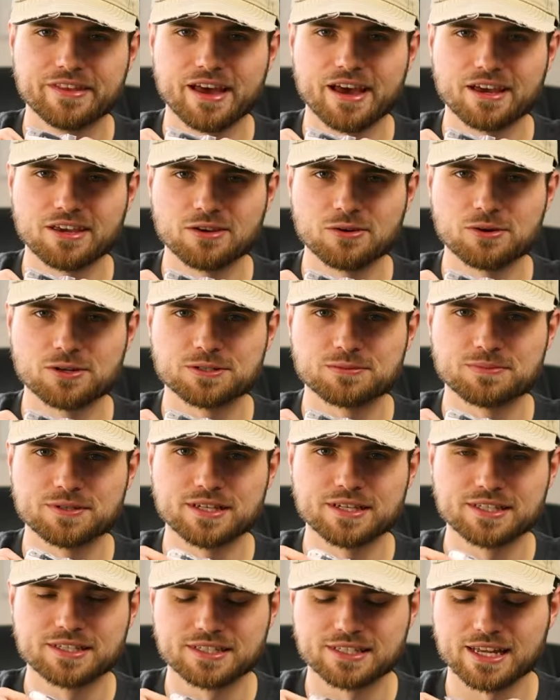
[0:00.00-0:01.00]
a
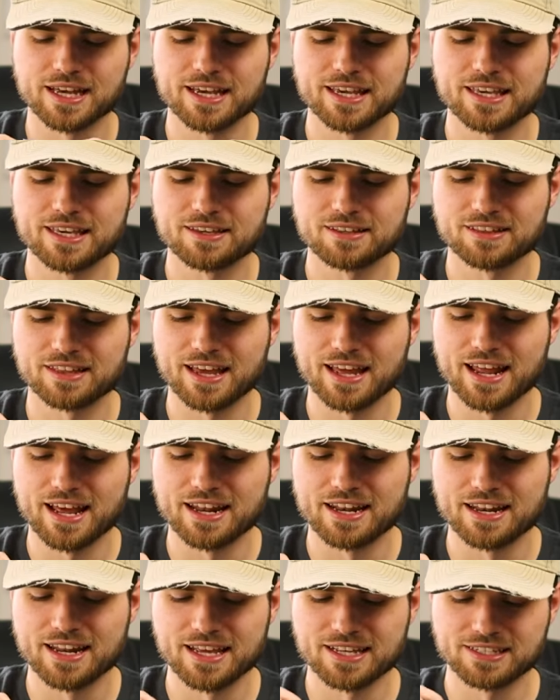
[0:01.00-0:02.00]
USB stick that
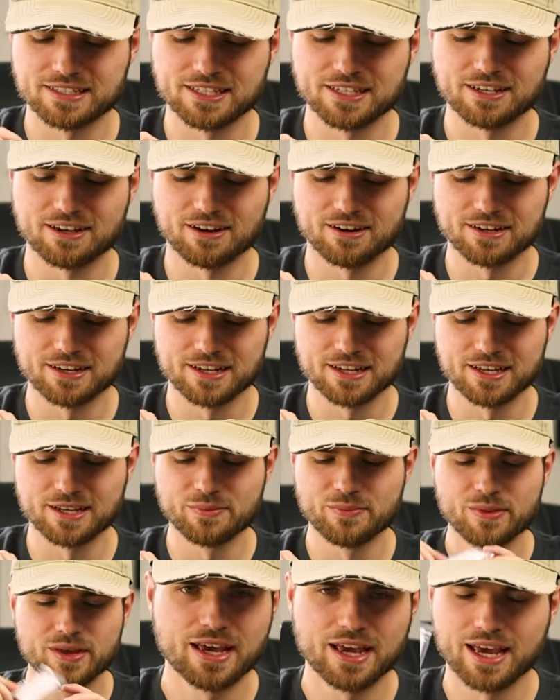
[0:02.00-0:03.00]
had an SD card in
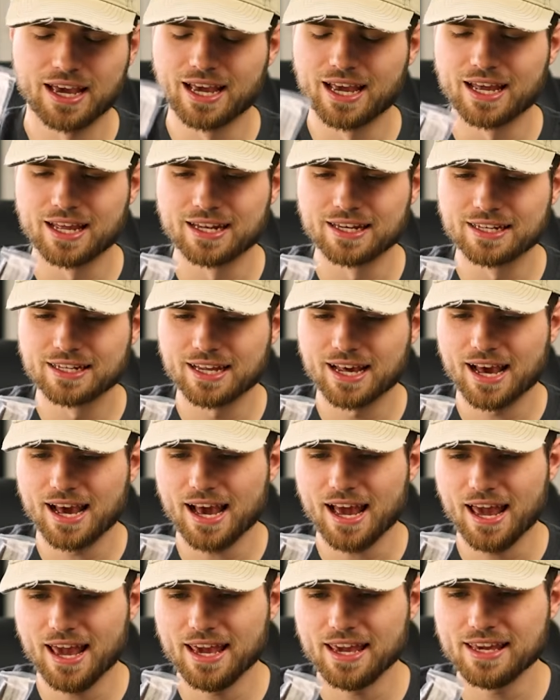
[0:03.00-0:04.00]
it. And
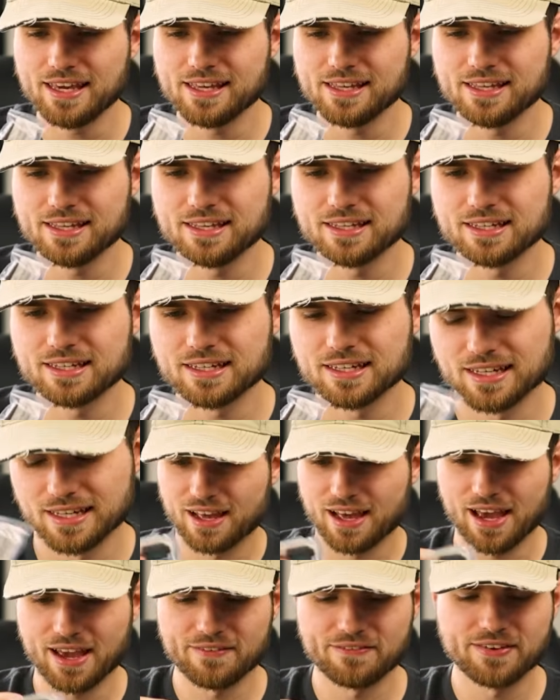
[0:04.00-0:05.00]
I
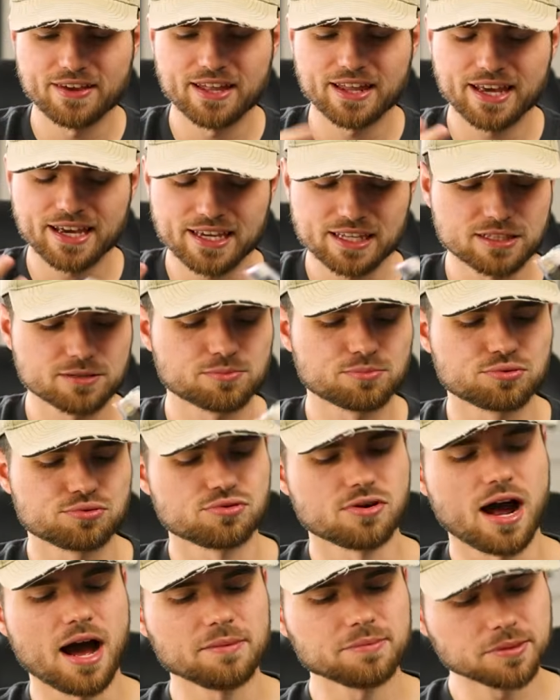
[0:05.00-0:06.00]
feel like it's
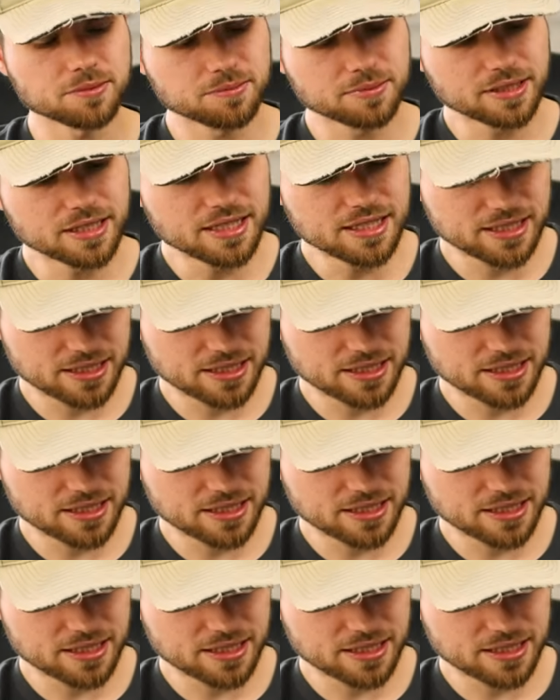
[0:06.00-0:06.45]
probably